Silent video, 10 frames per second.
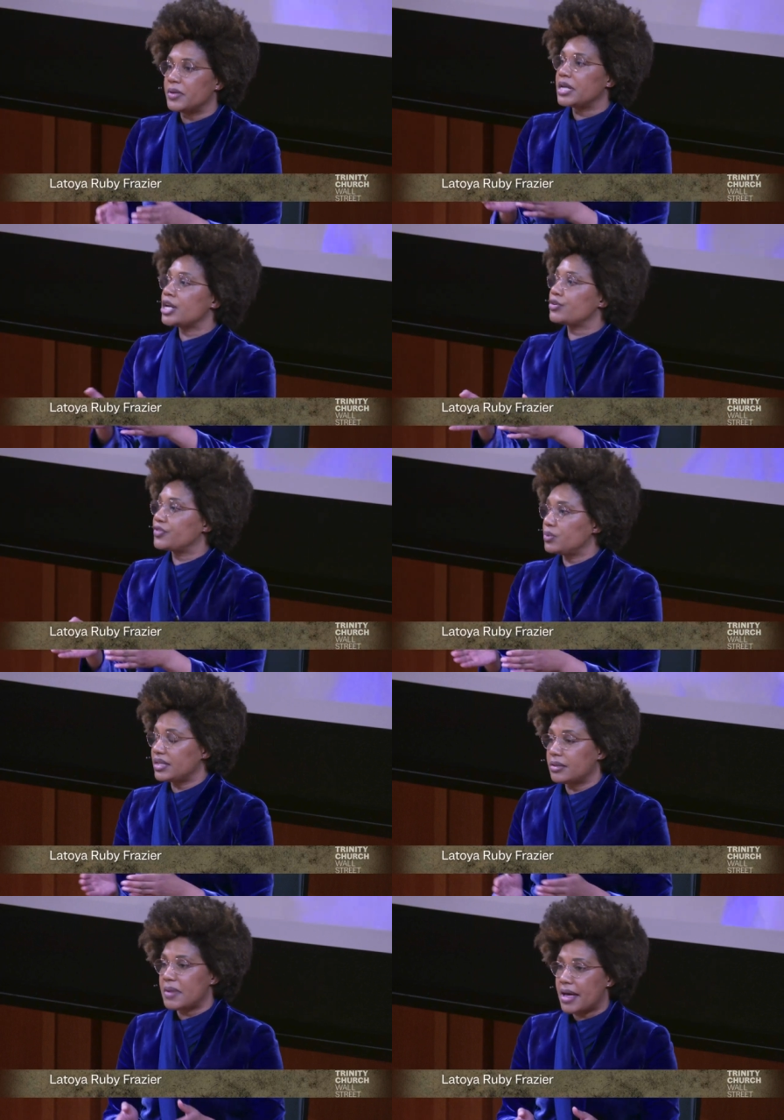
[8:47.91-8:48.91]
and interviewing
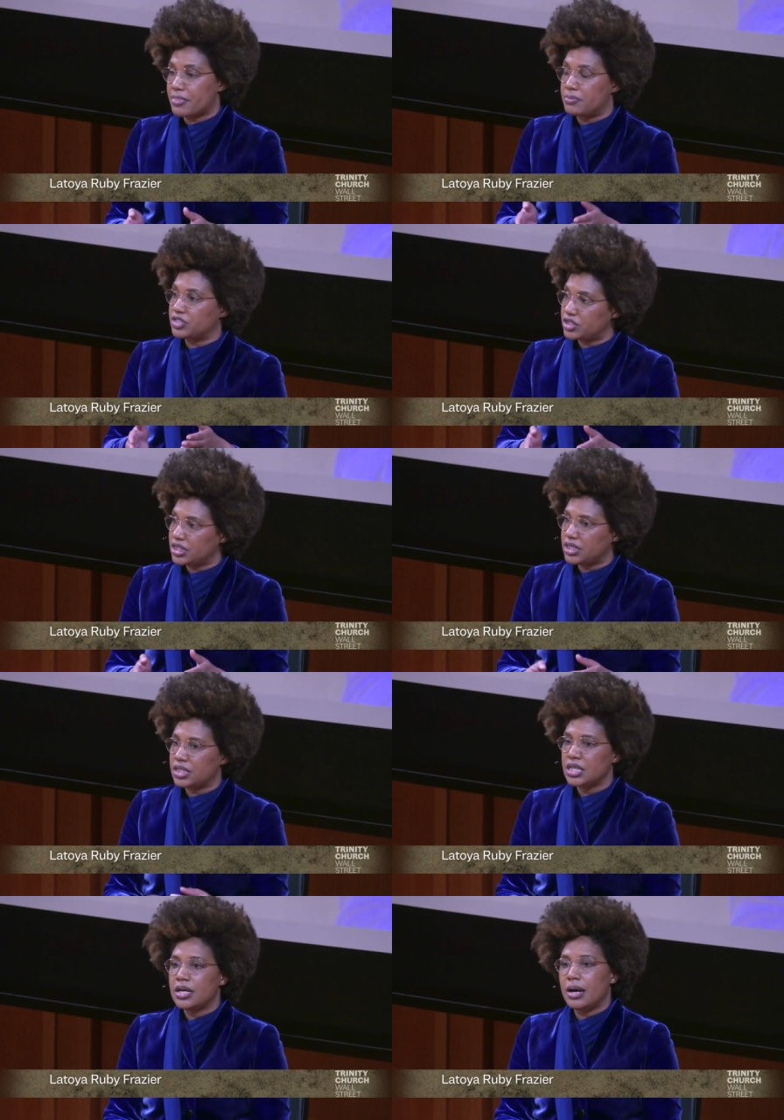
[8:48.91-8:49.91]
them at the machine